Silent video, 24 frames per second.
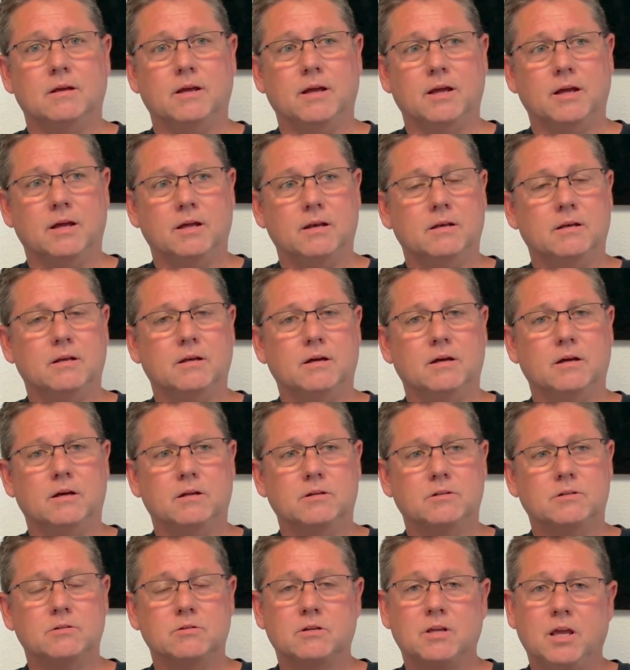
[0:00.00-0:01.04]
And
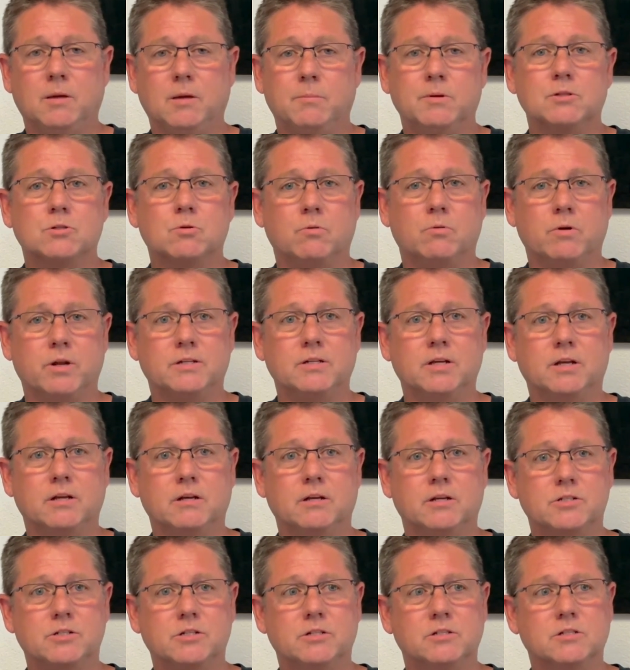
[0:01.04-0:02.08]
keeping 20
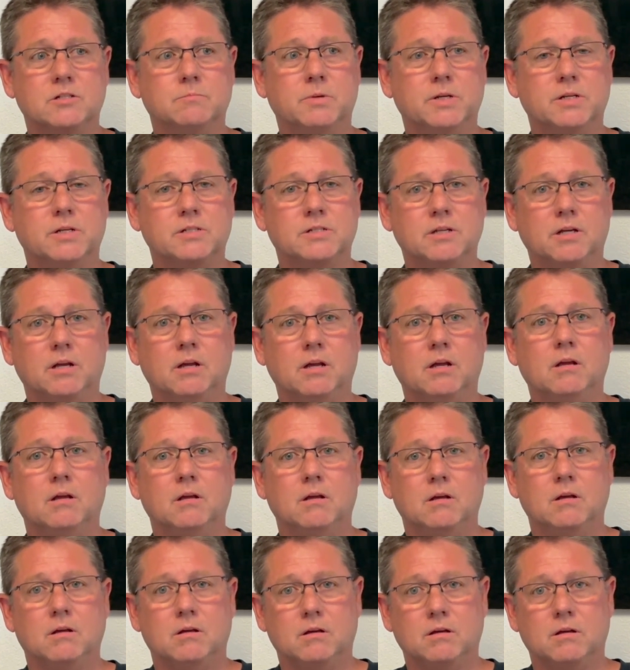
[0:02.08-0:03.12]
technicians busy
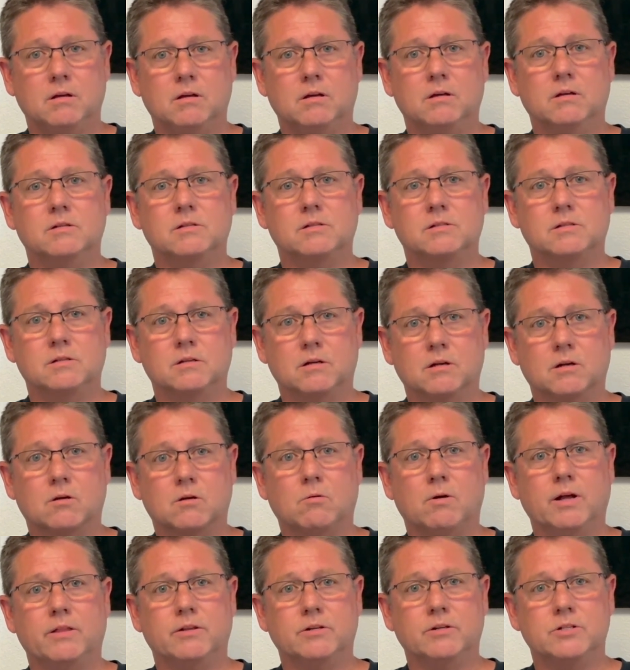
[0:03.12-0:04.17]
is
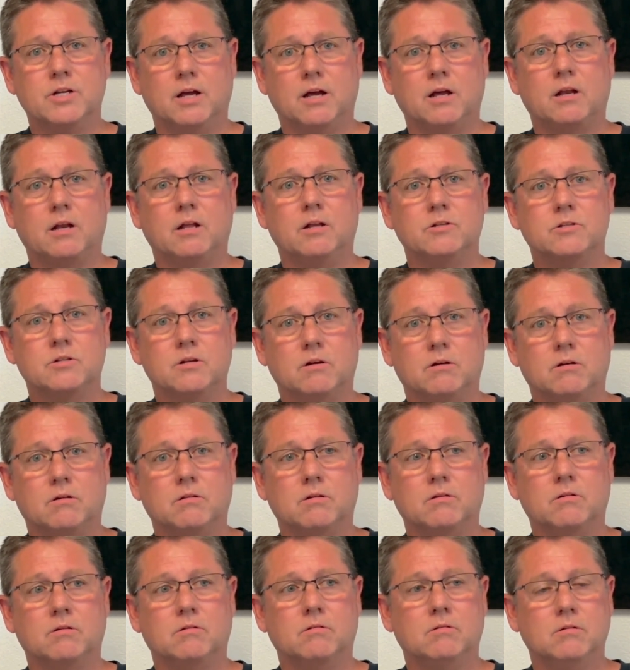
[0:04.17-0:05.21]
quite the challenge,
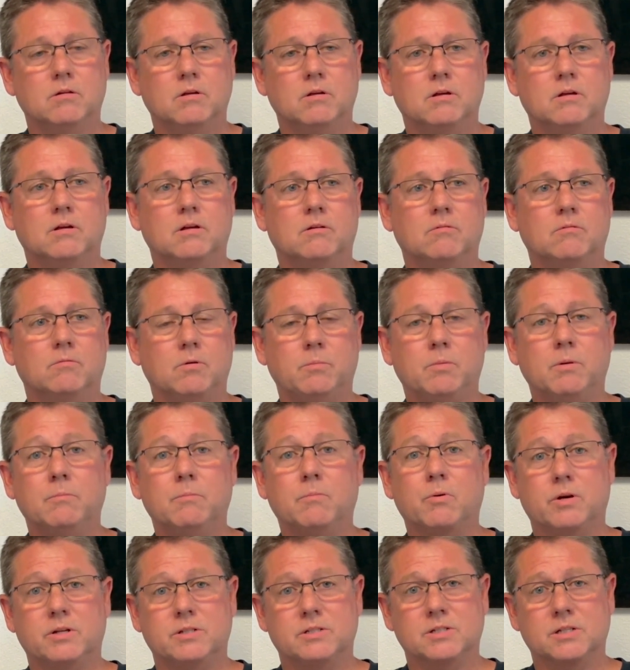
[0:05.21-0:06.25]
although we've been
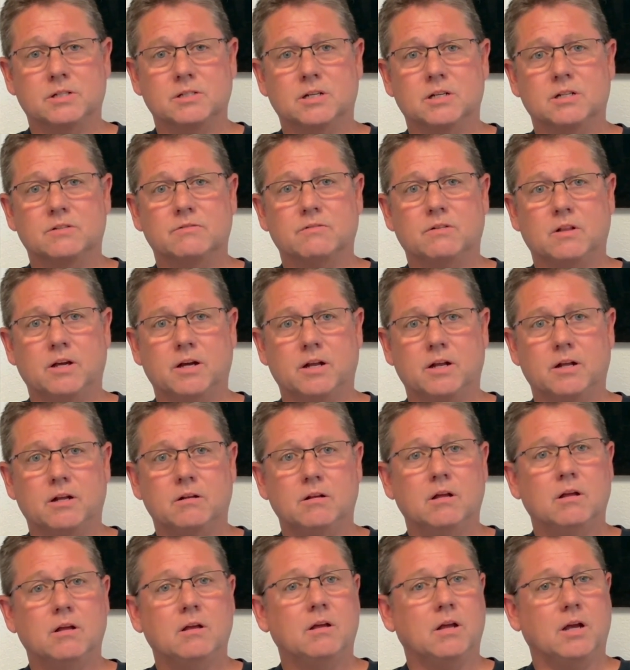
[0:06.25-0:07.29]
pretty successful at it.
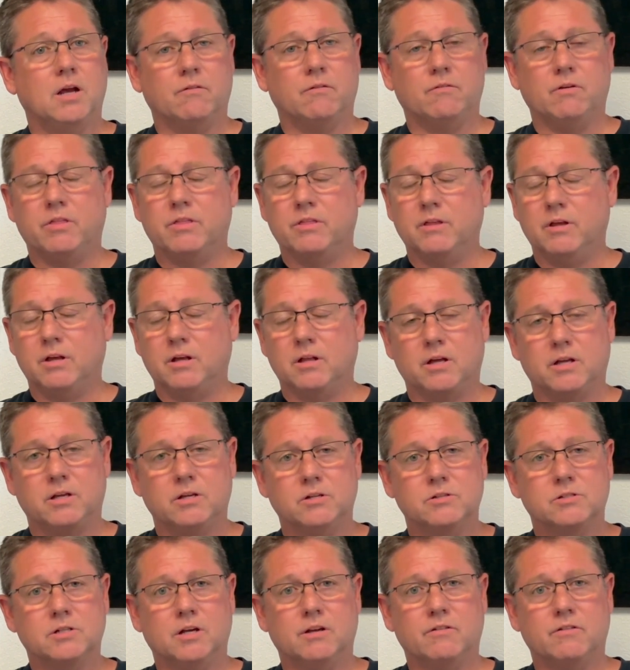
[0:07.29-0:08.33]
Everything, like
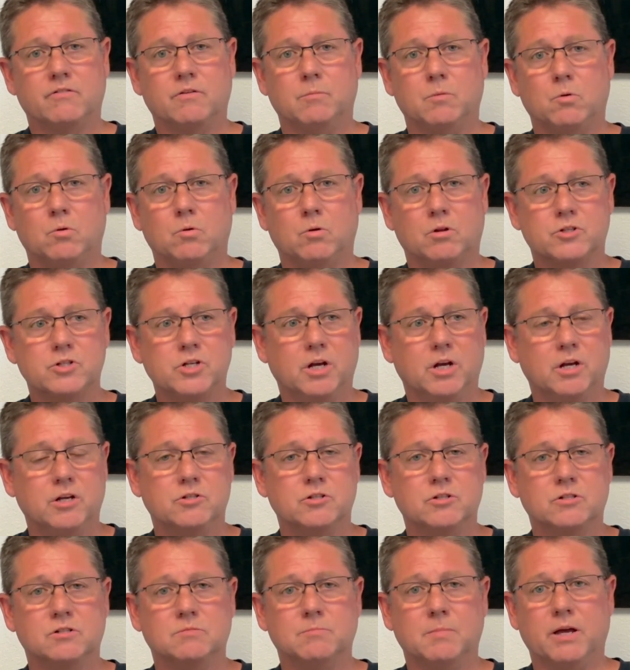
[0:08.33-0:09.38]
you said, from oil
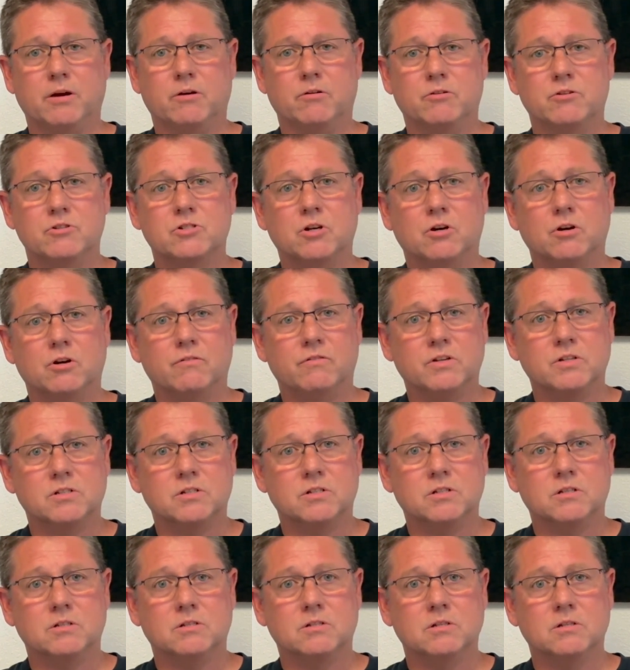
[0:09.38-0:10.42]
changes, minor
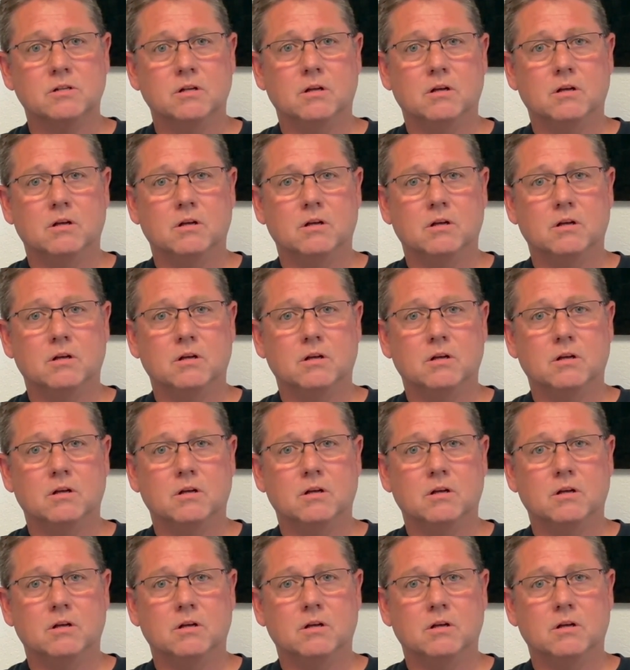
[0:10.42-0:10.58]
services,